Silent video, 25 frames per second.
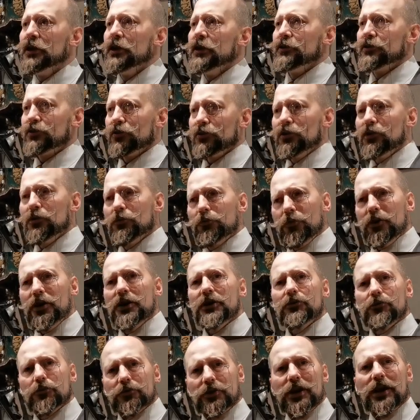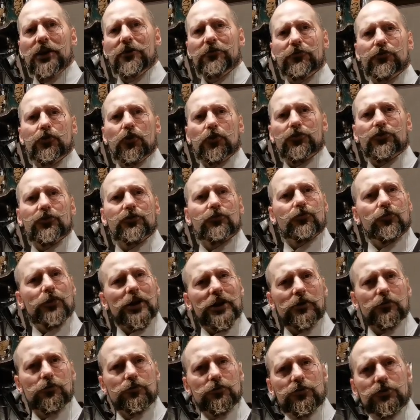So you might not have gotten
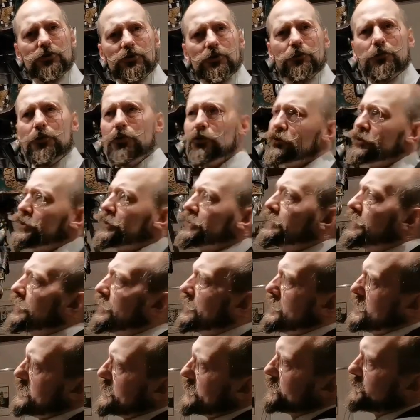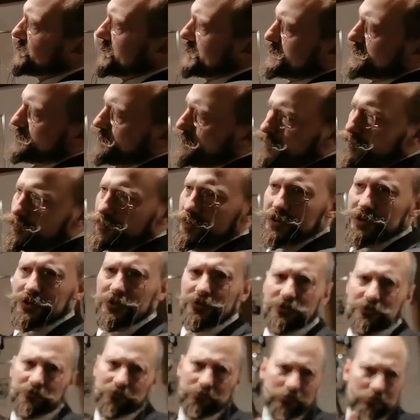round to putting the last bits on, which
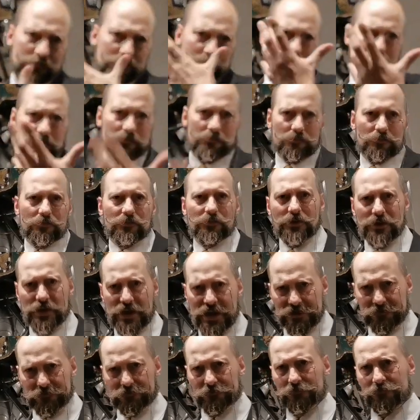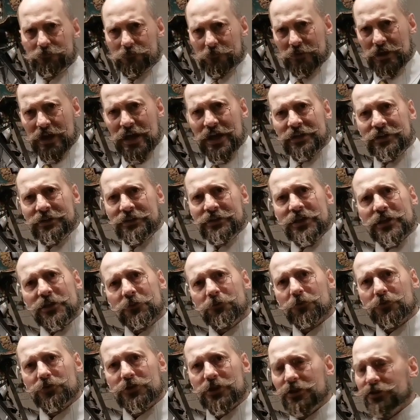is the head and
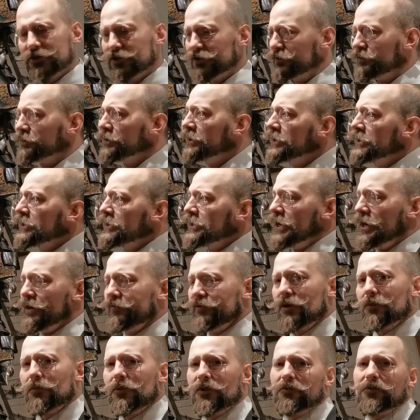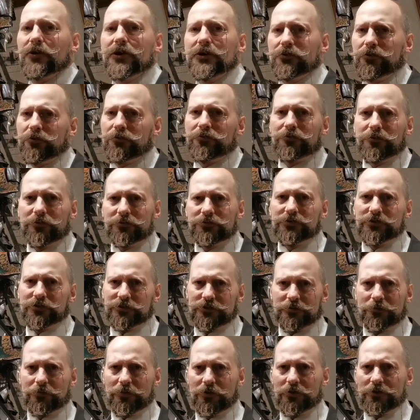neck protection, and thereby ride off with
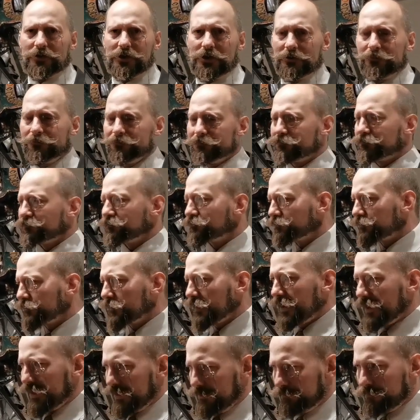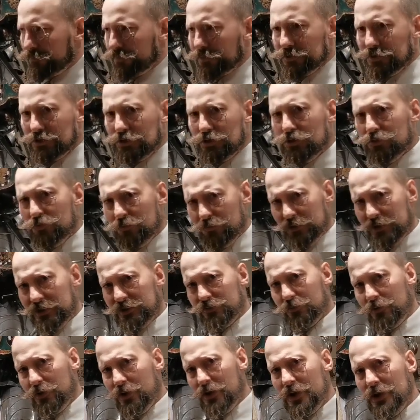just the barding. I presume
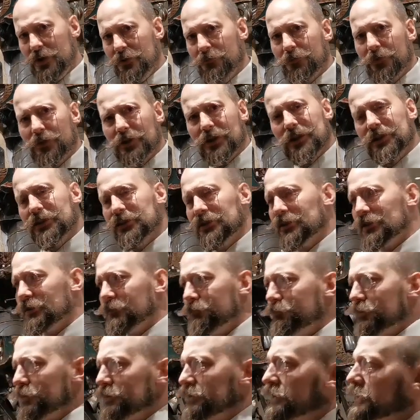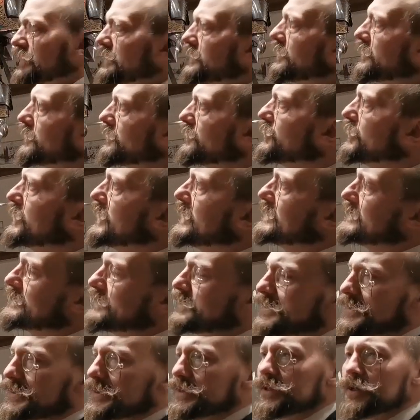that's why, but in particular in
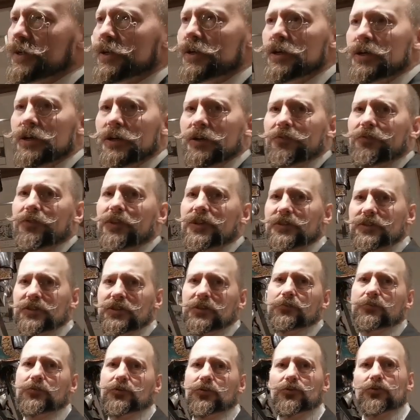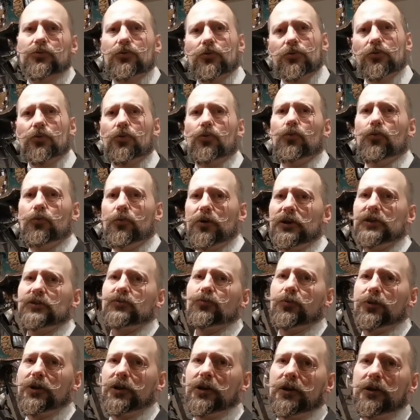Italy, they seem to not always
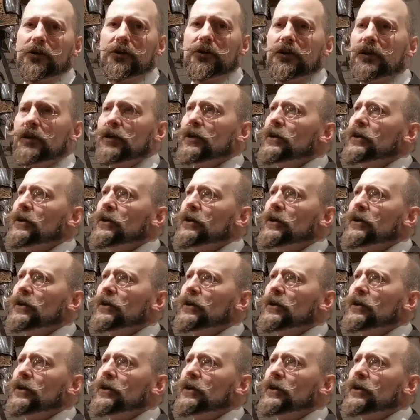wear